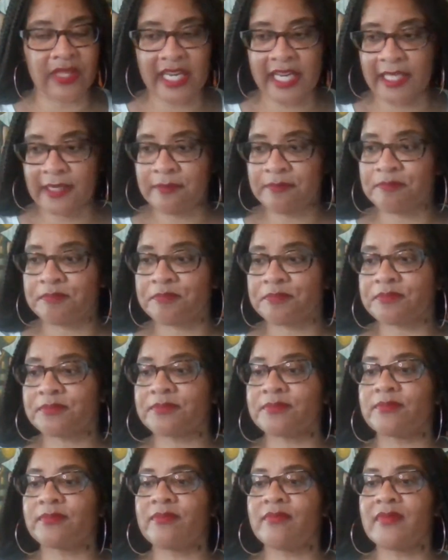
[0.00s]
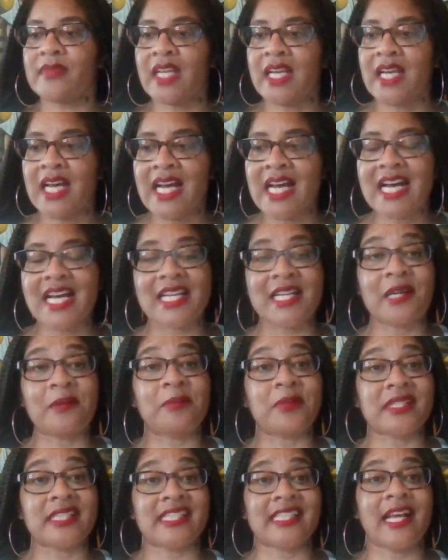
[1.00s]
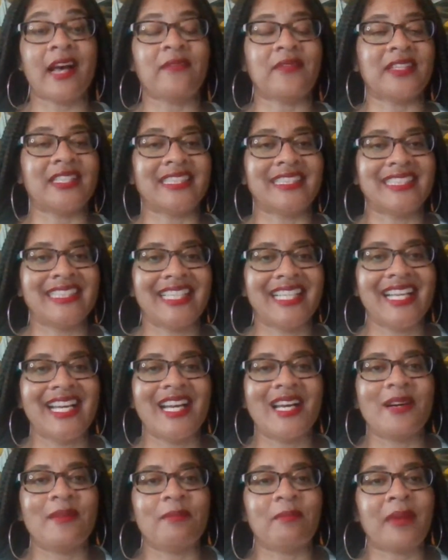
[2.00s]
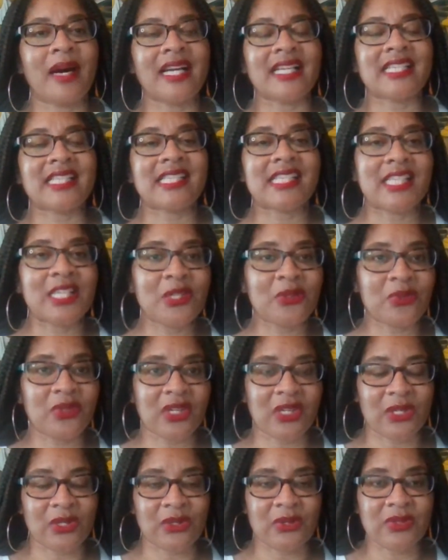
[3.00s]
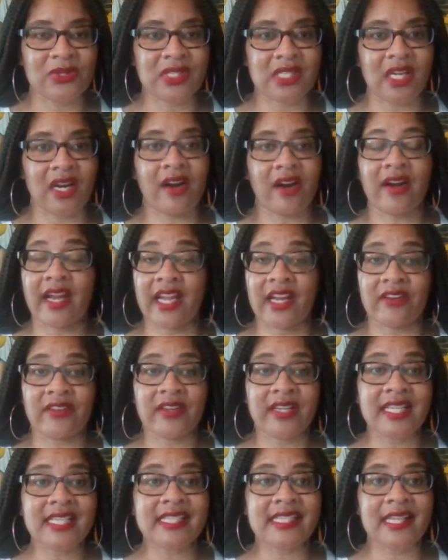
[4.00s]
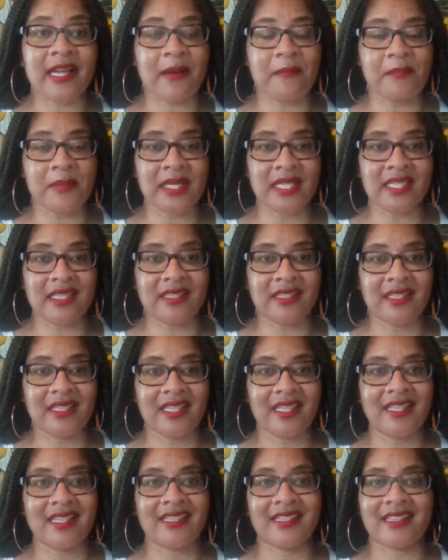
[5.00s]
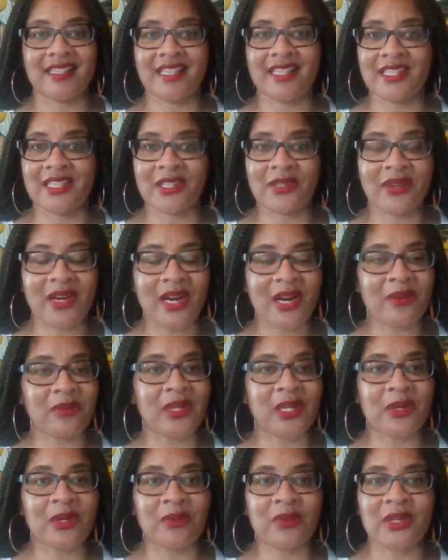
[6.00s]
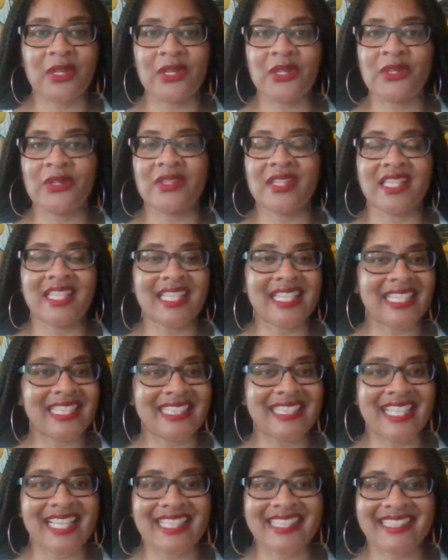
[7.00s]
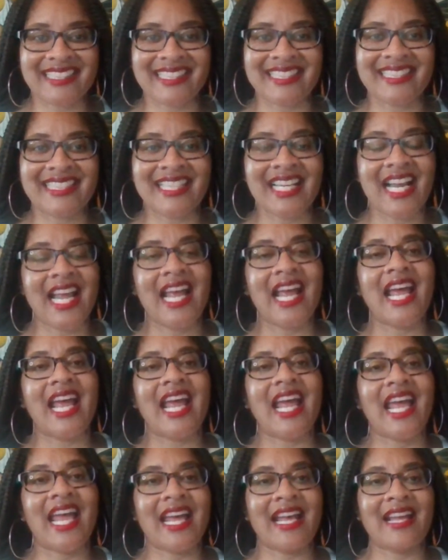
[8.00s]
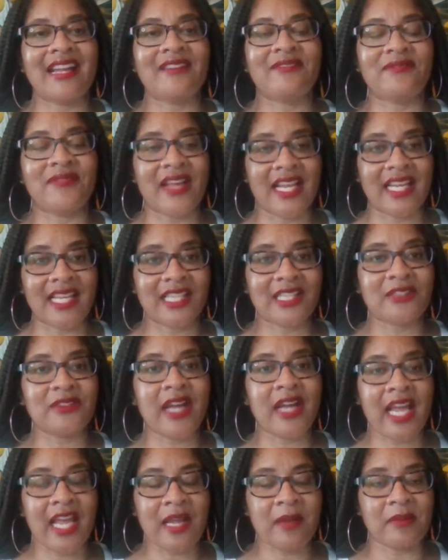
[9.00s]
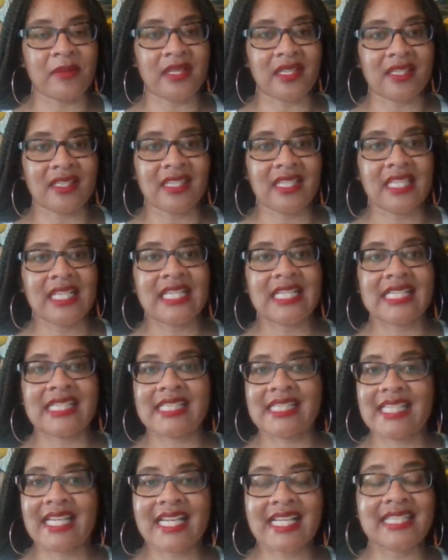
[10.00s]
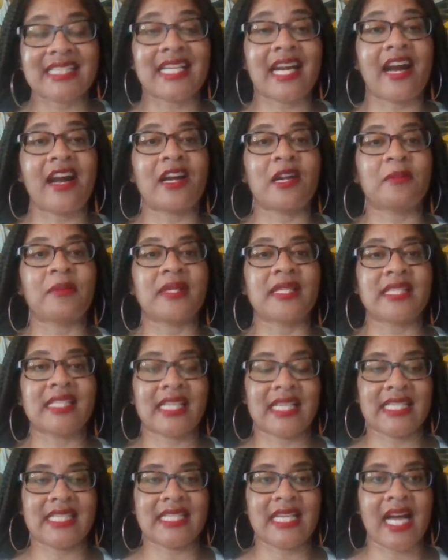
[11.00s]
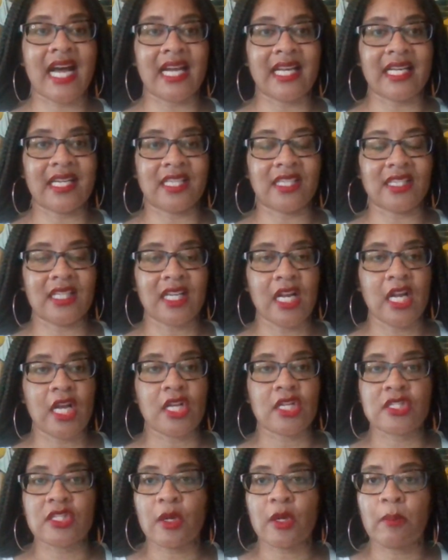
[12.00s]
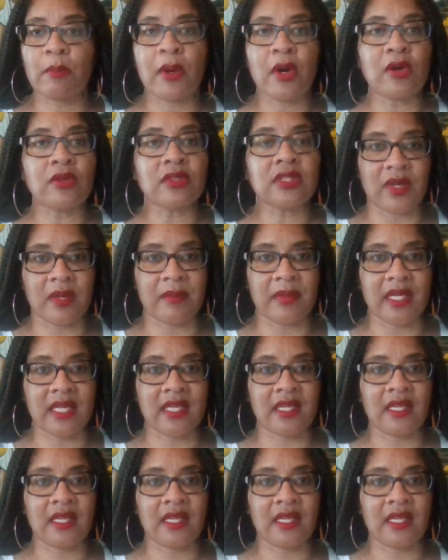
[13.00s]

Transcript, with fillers: Number seven, my sheroes are Harriet Tubman, the Underground Railroad and the conductor, and Fannie Lou Hamer. Sick and tired of being sick and tired. So both of these women had